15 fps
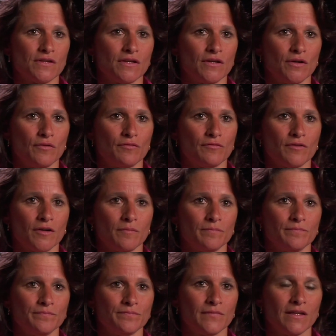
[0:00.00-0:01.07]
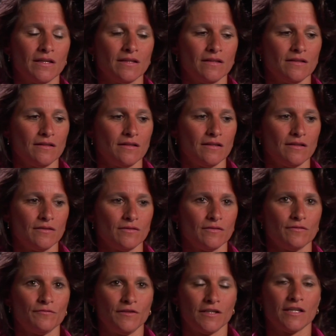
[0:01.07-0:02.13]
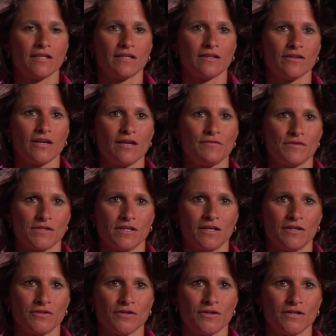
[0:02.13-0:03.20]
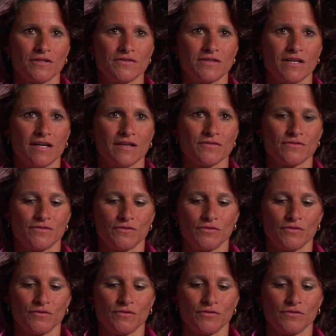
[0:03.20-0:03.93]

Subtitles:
to go from feeling that life is an endurance test